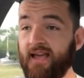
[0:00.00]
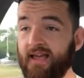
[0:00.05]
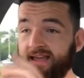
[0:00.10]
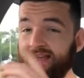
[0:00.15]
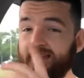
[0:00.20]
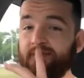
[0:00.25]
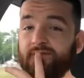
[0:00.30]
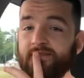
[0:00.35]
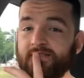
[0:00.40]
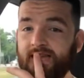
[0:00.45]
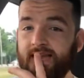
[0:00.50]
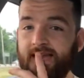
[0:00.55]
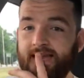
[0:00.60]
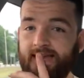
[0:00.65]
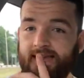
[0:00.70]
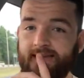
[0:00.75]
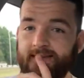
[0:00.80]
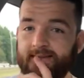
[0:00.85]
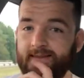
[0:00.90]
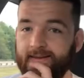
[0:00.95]
He was
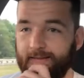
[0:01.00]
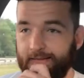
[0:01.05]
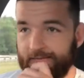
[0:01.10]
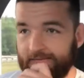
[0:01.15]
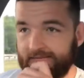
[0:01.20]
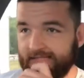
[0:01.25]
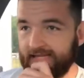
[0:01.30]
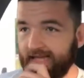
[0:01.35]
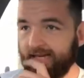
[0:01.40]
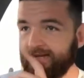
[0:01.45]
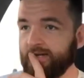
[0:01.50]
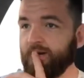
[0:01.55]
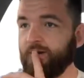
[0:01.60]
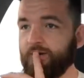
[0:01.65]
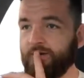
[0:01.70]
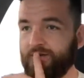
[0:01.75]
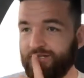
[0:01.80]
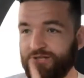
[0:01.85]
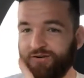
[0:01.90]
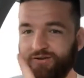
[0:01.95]
like, you
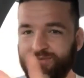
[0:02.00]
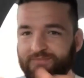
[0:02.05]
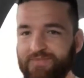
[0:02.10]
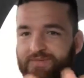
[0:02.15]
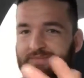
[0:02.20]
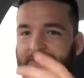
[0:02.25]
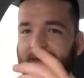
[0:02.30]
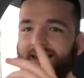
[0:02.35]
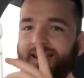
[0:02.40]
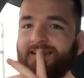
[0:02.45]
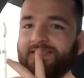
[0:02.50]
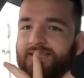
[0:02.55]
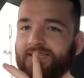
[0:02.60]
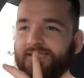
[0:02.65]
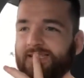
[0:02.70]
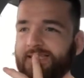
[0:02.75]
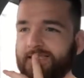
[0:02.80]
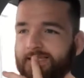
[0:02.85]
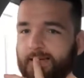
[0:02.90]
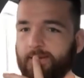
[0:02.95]
know, showed him the
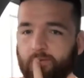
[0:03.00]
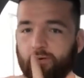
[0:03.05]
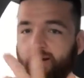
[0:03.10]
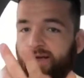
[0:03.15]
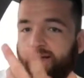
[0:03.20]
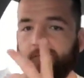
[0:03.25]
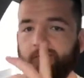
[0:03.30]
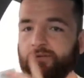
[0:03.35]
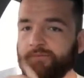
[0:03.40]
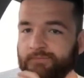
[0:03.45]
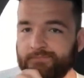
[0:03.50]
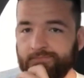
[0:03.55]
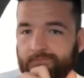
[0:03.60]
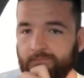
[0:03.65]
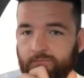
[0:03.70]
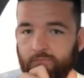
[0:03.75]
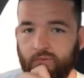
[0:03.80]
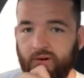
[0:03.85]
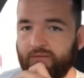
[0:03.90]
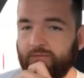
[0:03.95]
packages. He's like, whatever
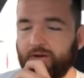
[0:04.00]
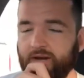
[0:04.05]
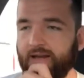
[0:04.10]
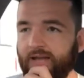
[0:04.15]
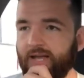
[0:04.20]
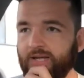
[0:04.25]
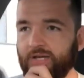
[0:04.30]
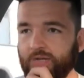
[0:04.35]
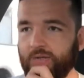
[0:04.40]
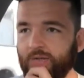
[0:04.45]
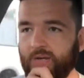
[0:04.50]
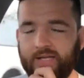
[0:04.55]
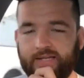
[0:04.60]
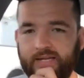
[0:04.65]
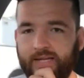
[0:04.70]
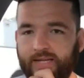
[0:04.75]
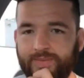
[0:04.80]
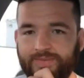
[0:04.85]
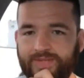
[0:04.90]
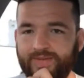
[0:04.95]
I gotta do, I'll
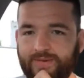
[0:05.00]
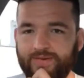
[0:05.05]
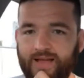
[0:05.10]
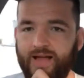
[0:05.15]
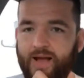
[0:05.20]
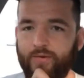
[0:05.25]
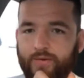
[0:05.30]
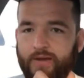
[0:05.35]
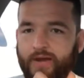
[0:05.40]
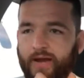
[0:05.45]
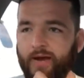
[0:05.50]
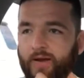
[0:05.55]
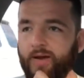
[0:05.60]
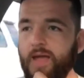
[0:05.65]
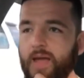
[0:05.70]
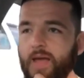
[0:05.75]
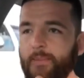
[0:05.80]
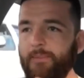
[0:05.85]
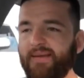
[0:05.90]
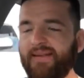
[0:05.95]
take up 7. I don't care,
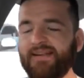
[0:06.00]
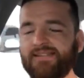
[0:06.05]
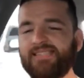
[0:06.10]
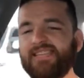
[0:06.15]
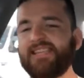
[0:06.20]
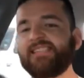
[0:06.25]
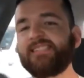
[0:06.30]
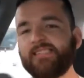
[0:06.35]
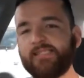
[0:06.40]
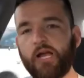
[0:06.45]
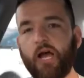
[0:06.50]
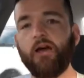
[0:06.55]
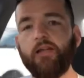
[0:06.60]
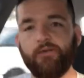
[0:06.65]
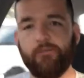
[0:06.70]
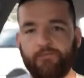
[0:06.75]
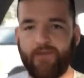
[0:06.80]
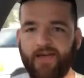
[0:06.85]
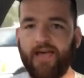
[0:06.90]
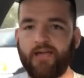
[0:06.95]
because he saw
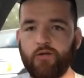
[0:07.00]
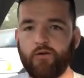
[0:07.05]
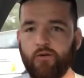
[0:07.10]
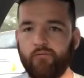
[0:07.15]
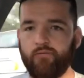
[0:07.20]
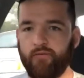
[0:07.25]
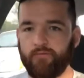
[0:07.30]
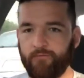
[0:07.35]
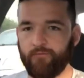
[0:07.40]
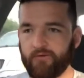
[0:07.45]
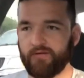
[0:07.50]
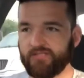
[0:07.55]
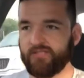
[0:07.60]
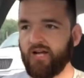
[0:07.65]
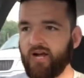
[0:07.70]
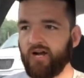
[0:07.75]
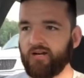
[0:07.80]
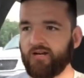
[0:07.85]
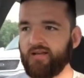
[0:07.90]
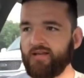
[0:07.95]
the value of it for his
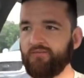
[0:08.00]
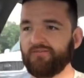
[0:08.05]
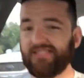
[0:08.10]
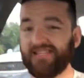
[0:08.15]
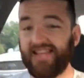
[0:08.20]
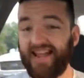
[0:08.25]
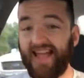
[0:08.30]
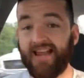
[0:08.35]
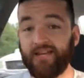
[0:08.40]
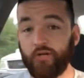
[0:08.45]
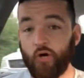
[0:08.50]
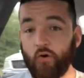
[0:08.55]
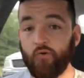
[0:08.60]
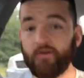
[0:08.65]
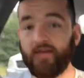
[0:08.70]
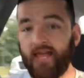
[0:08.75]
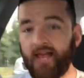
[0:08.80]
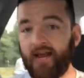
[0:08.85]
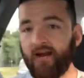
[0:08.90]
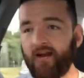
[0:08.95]
daughter. He was like, I
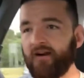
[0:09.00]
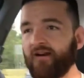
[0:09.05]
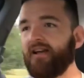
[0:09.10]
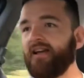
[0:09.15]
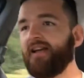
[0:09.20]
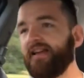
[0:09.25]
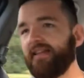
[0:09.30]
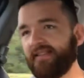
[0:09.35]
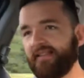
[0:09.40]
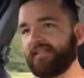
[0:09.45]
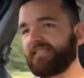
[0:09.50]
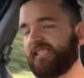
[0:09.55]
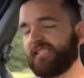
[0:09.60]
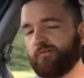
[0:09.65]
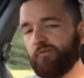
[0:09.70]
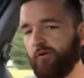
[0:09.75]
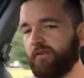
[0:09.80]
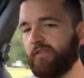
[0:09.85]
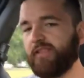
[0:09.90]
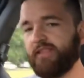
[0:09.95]
don't care. This
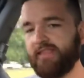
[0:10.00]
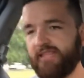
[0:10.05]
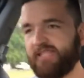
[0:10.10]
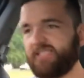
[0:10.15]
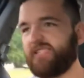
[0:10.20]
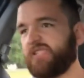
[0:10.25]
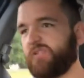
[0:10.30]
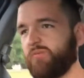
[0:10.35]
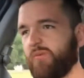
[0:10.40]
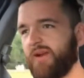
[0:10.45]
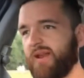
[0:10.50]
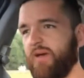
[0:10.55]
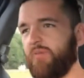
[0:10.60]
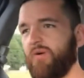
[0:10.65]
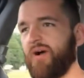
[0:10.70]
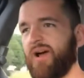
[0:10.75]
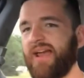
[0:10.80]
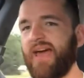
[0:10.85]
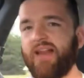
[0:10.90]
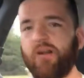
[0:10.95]
is worth it. This is what I
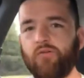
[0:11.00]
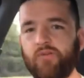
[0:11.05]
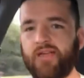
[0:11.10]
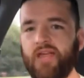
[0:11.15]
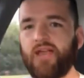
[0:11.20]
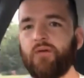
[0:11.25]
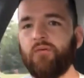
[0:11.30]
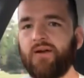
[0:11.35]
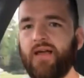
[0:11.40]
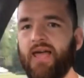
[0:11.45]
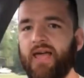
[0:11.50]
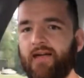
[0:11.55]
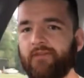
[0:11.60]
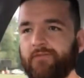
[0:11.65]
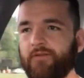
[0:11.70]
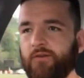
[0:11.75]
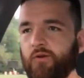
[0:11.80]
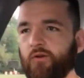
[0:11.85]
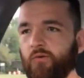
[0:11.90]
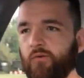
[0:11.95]
want. I don't care what I
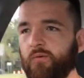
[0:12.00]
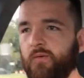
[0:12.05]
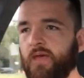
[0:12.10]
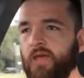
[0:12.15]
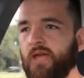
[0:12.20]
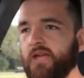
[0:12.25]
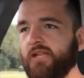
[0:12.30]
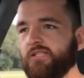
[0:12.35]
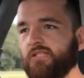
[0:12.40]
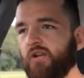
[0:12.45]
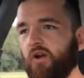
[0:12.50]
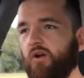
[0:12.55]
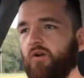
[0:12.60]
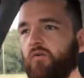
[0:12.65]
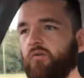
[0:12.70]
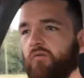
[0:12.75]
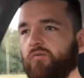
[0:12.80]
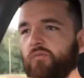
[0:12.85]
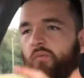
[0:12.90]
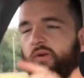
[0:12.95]
have to do.
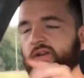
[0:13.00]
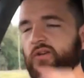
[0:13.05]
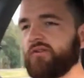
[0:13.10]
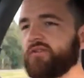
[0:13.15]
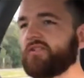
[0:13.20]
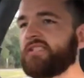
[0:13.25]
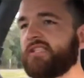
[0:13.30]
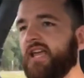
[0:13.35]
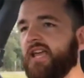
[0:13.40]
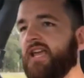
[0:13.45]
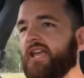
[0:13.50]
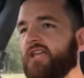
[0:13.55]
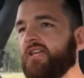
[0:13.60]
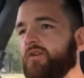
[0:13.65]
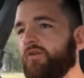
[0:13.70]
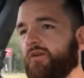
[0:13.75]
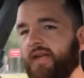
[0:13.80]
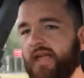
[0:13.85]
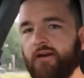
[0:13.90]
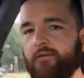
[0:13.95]
So when you're saying
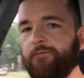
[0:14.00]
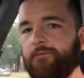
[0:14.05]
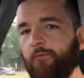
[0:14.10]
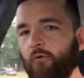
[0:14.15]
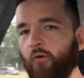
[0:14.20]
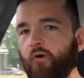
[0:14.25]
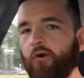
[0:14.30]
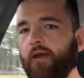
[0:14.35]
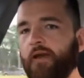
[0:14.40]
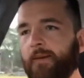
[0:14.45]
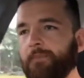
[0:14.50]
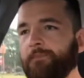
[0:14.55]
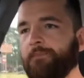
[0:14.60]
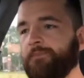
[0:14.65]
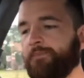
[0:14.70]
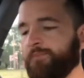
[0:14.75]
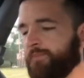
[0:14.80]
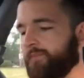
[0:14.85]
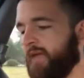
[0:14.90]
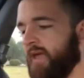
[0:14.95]
you can't afford it,
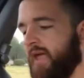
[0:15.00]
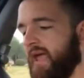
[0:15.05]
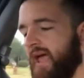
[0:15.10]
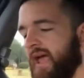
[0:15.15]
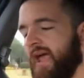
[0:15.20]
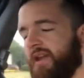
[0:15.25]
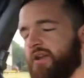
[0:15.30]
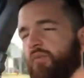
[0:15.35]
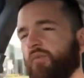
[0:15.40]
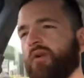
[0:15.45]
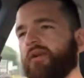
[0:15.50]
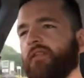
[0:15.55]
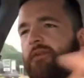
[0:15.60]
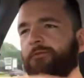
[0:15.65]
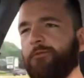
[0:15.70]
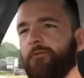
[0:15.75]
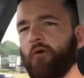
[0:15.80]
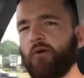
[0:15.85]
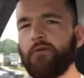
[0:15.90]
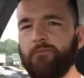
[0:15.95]
and you're one of
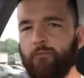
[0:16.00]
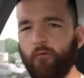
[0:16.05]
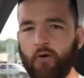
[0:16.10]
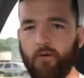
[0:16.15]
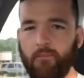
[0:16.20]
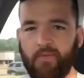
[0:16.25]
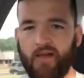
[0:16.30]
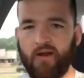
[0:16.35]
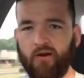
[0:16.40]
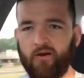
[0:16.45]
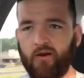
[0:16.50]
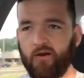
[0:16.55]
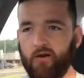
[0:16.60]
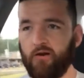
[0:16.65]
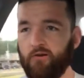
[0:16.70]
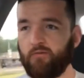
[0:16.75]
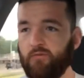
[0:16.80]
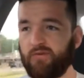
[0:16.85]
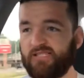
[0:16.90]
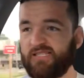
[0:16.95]
the
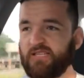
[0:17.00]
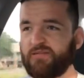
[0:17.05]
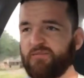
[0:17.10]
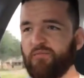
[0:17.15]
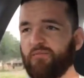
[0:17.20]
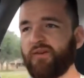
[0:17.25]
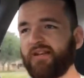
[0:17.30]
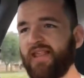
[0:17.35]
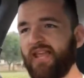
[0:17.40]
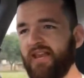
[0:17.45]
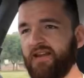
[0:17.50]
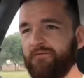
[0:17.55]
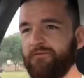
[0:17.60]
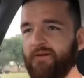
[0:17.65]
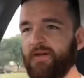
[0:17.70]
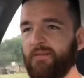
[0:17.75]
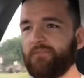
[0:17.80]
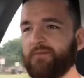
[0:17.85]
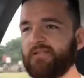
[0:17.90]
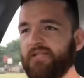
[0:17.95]

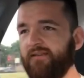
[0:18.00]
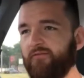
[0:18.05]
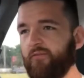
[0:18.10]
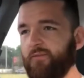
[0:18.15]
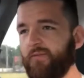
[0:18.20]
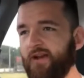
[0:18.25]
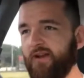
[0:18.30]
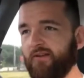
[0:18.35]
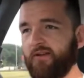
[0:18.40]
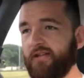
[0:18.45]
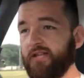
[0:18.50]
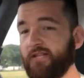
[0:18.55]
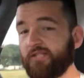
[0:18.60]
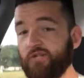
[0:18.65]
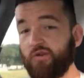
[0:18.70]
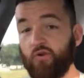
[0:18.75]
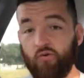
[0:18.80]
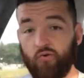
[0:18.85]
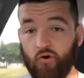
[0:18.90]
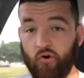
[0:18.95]
85% of
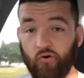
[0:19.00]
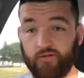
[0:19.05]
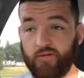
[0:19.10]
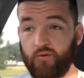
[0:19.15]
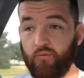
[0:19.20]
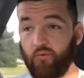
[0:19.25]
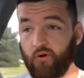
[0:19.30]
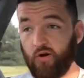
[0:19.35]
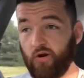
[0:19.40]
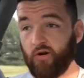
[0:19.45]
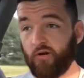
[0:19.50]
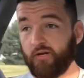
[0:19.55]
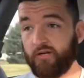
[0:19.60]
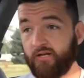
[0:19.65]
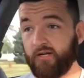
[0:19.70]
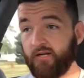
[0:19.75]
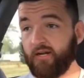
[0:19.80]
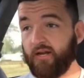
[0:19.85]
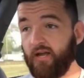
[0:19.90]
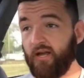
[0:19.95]
Americans who only work,
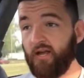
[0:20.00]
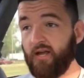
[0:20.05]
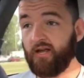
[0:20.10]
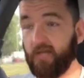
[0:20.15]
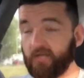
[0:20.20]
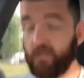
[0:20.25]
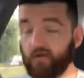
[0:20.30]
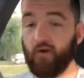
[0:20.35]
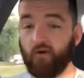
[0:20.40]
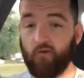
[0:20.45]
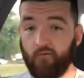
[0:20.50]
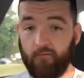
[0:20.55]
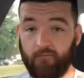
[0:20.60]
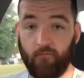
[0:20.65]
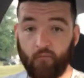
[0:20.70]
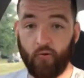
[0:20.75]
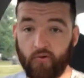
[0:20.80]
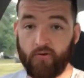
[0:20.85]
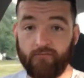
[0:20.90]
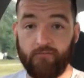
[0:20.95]
you know,
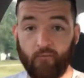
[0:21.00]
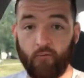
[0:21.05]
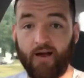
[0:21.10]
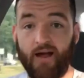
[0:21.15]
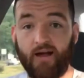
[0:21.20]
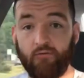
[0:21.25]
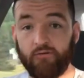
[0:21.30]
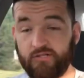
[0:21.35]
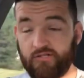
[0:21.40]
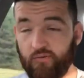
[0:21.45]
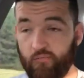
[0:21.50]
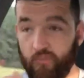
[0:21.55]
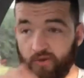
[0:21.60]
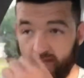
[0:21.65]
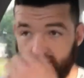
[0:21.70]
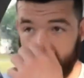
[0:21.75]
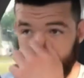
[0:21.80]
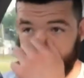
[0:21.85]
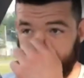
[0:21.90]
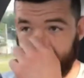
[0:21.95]
44 hours a
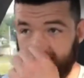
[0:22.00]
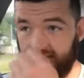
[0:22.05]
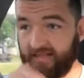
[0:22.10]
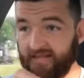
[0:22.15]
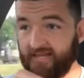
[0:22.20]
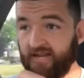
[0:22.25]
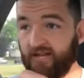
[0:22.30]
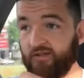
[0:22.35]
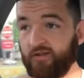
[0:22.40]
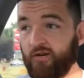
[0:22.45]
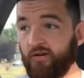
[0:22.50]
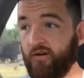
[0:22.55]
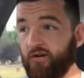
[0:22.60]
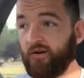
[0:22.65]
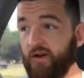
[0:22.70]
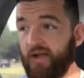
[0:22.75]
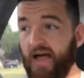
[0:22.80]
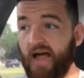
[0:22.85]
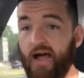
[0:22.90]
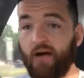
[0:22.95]
week, and the
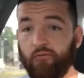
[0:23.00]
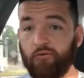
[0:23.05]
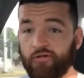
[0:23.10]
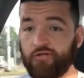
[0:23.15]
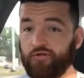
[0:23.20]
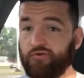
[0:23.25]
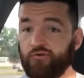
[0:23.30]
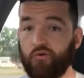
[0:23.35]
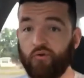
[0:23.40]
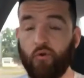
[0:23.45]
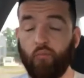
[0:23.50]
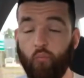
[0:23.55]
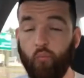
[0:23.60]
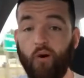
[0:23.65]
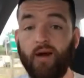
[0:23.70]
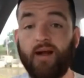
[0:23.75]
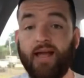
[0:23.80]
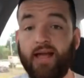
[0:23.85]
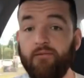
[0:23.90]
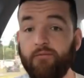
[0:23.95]
other hours you're doing
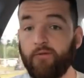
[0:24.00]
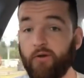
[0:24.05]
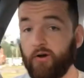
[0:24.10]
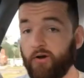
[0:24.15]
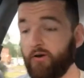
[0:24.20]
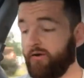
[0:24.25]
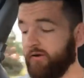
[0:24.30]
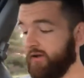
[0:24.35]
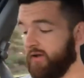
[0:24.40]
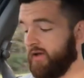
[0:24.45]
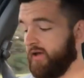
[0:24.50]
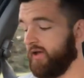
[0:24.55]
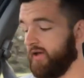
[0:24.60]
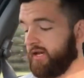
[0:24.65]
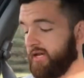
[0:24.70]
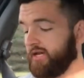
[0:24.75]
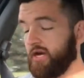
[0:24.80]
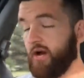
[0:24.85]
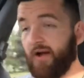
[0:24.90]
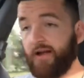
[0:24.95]
whatever,
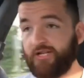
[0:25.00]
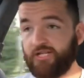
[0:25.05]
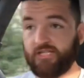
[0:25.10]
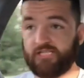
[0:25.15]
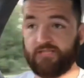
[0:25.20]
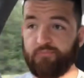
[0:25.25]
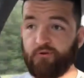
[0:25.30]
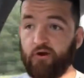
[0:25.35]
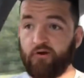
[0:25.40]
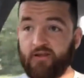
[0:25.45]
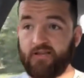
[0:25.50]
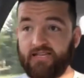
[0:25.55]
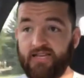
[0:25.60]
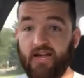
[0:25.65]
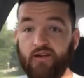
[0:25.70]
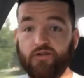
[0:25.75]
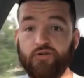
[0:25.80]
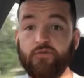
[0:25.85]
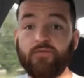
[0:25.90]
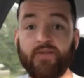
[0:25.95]
you know, I just broke it
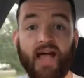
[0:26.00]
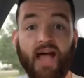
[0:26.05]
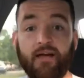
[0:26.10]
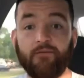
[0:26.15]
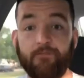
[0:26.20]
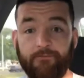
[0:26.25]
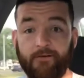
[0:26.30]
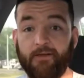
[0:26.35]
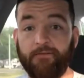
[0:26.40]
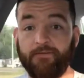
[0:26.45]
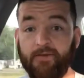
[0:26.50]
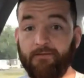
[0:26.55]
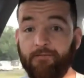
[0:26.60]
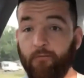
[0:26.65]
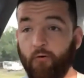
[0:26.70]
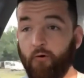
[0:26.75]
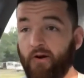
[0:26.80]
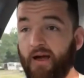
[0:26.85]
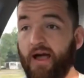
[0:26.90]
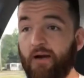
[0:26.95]
down. You've got
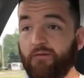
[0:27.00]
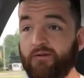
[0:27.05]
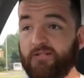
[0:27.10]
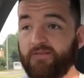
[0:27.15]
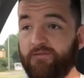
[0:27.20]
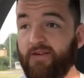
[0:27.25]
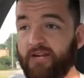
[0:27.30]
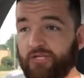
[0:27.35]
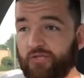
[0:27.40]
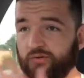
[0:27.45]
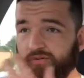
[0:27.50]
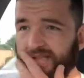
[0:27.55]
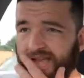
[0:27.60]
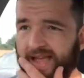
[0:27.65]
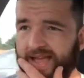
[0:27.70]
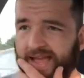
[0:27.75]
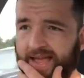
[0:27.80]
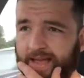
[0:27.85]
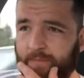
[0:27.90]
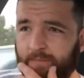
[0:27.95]
54 hours of extra
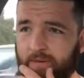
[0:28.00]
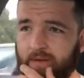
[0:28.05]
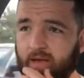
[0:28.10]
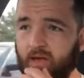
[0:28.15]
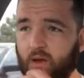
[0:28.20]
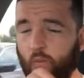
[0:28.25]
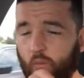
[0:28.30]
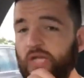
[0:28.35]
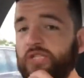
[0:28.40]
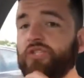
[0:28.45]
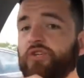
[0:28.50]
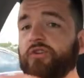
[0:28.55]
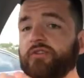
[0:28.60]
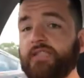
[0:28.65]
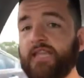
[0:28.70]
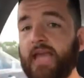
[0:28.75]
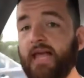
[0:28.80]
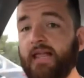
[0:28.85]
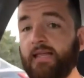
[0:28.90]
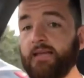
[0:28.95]
time. What you're
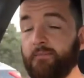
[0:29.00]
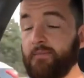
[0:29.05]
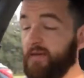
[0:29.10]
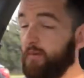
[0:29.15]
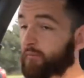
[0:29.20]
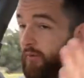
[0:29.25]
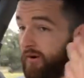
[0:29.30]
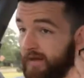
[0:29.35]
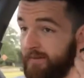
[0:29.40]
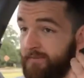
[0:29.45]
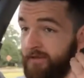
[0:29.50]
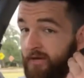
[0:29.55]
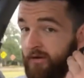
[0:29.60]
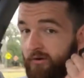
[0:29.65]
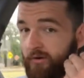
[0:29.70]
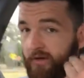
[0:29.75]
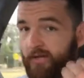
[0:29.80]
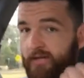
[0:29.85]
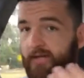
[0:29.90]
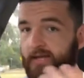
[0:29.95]
telling me, what I'm
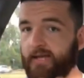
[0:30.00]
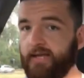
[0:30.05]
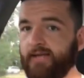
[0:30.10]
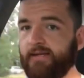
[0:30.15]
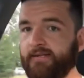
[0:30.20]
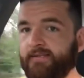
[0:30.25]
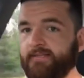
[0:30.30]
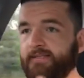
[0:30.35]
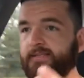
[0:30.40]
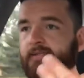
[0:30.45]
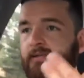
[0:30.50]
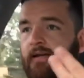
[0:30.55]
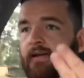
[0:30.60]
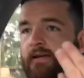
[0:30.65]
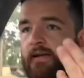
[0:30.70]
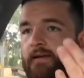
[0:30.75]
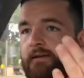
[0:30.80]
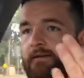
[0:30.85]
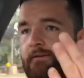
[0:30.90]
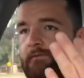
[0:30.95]
hearing is,
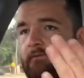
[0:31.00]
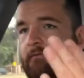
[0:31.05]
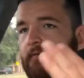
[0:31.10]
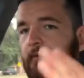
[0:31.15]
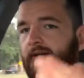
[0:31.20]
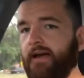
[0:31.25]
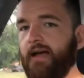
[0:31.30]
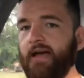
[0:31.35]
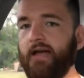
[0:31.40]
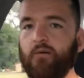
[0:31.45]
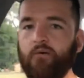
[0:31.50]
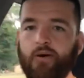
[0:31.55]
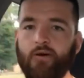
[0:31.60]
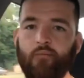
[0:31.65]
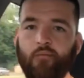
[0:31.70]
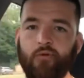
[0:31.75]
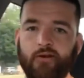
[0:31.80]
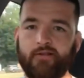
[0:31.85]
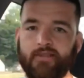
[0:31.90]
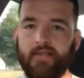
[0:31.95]
I don't
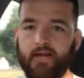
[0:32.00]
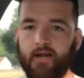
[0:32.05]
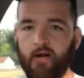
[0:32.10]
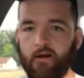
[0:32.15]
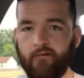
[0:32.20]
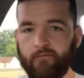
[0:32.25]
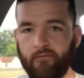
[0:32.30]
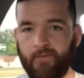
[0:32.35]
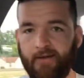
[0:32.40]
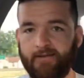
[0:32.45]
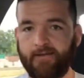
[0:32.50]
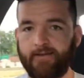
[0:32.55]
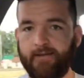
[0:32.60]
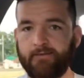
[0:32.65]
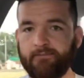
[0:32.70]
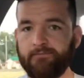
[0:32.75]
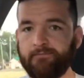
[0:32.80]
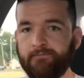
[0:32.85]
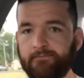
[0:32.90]
want to work that hard for my kid.